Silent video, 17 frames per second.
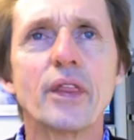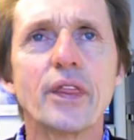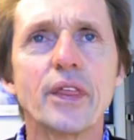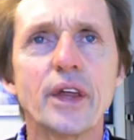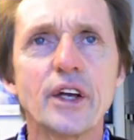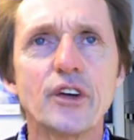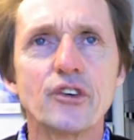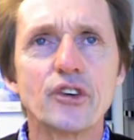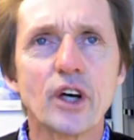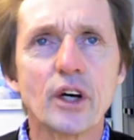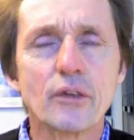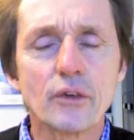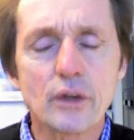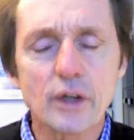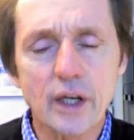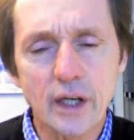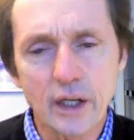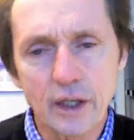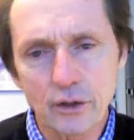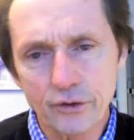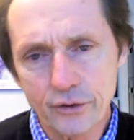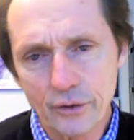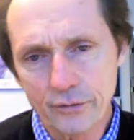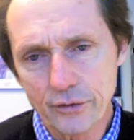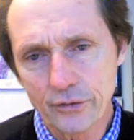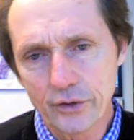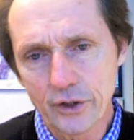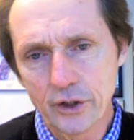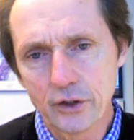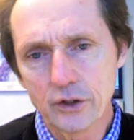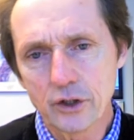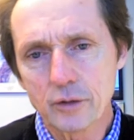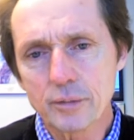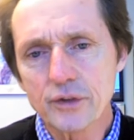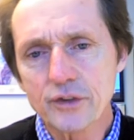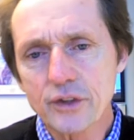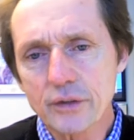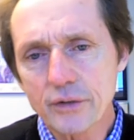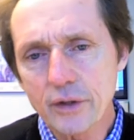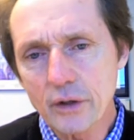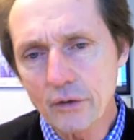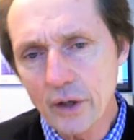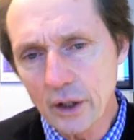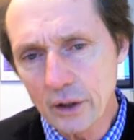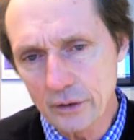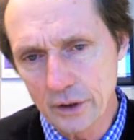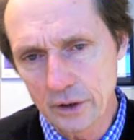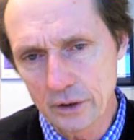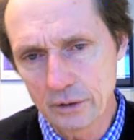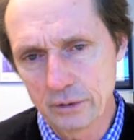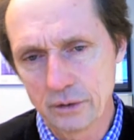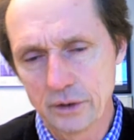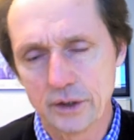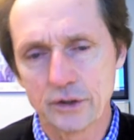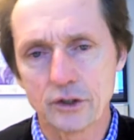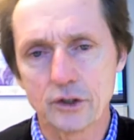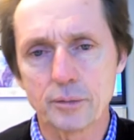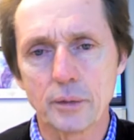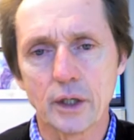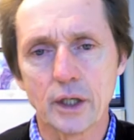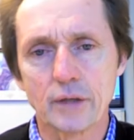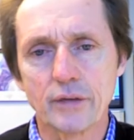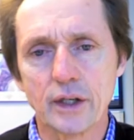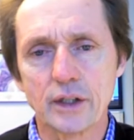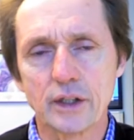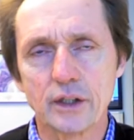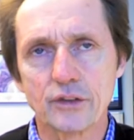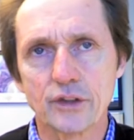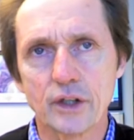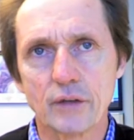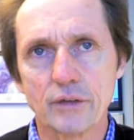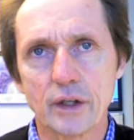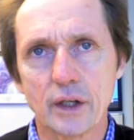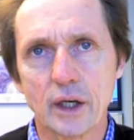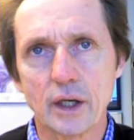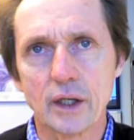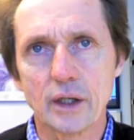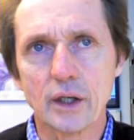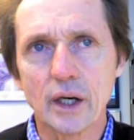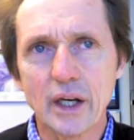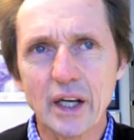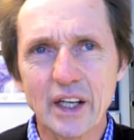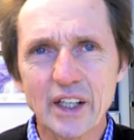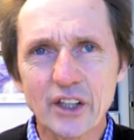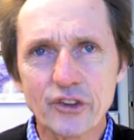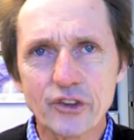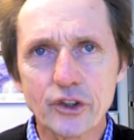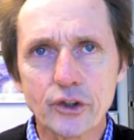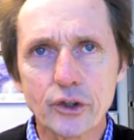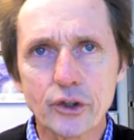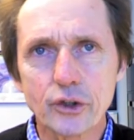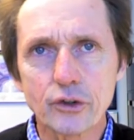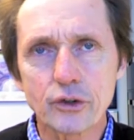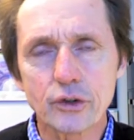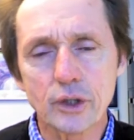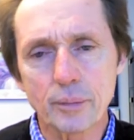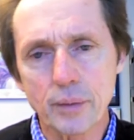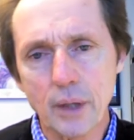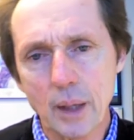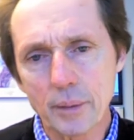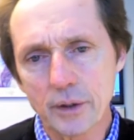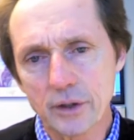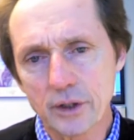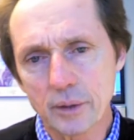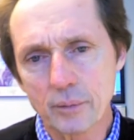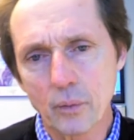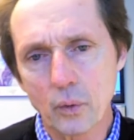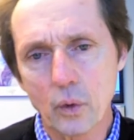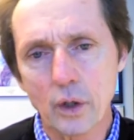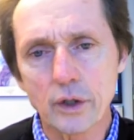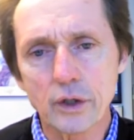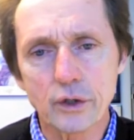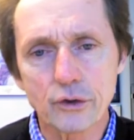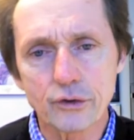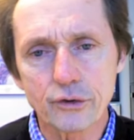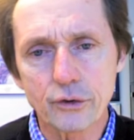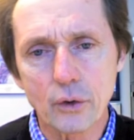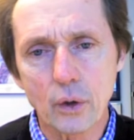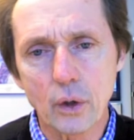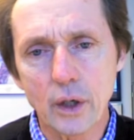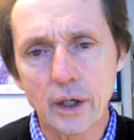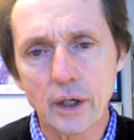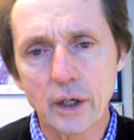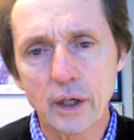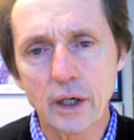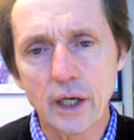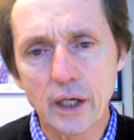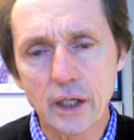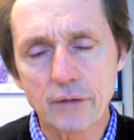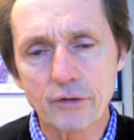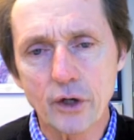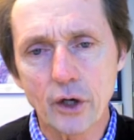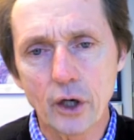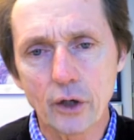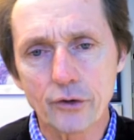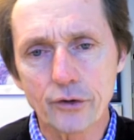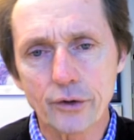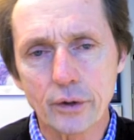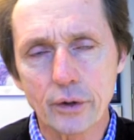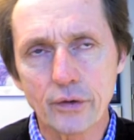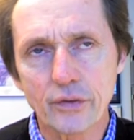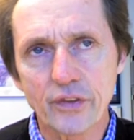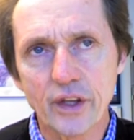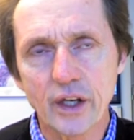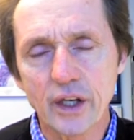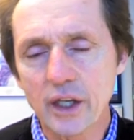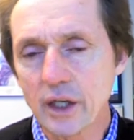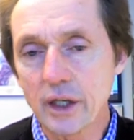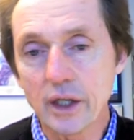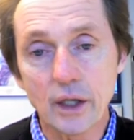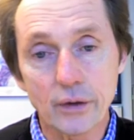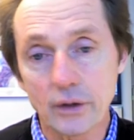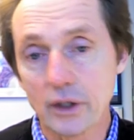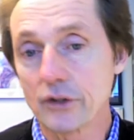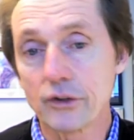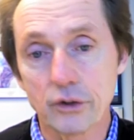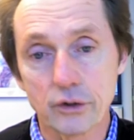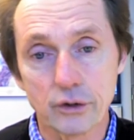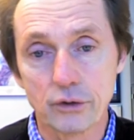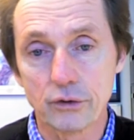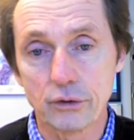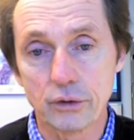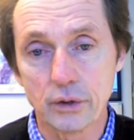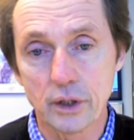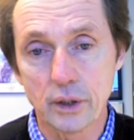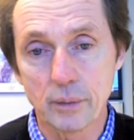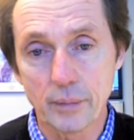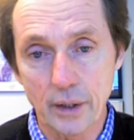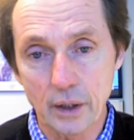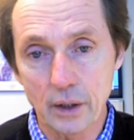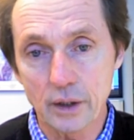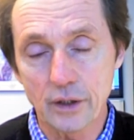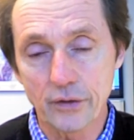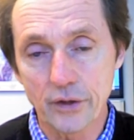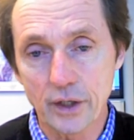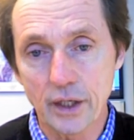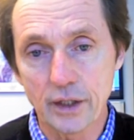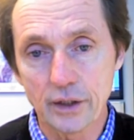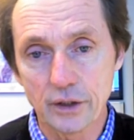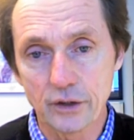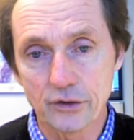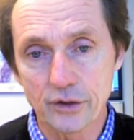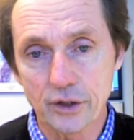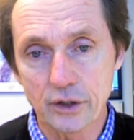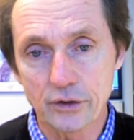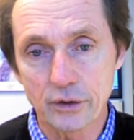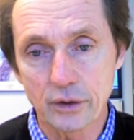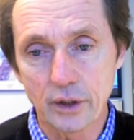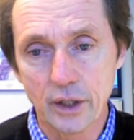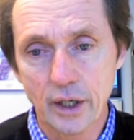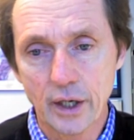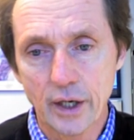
the general counsel for the Union Pacific Railroad in the spring of 1879, an institution that probably did more to destroy native culture than any other institution in America in the 19th century.